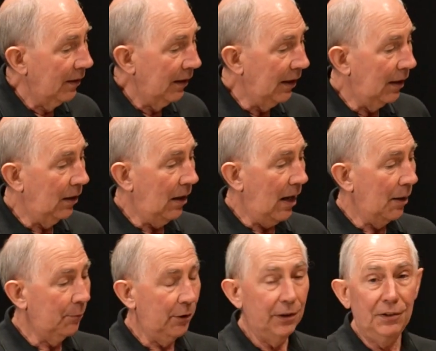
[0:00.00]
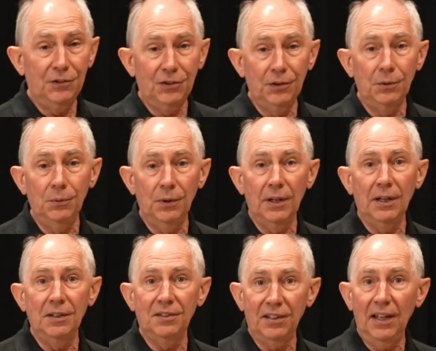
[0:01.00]
uh, I'm going to
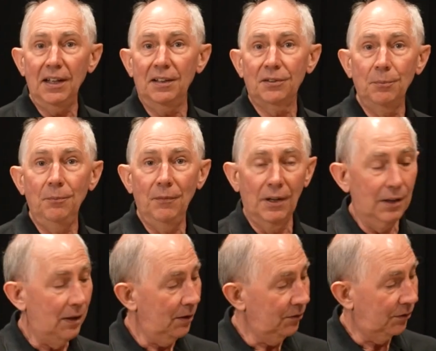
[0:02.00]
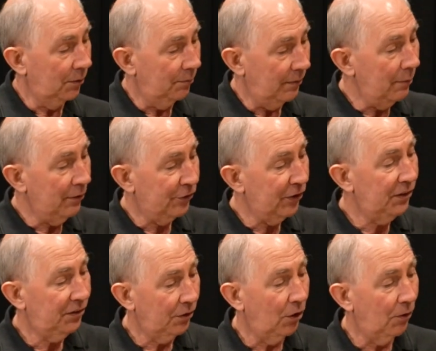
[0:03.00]
uh, take some, uh, some
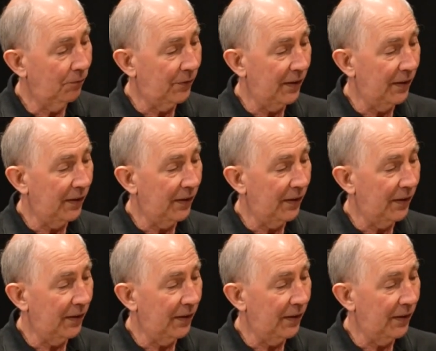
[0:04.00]
images of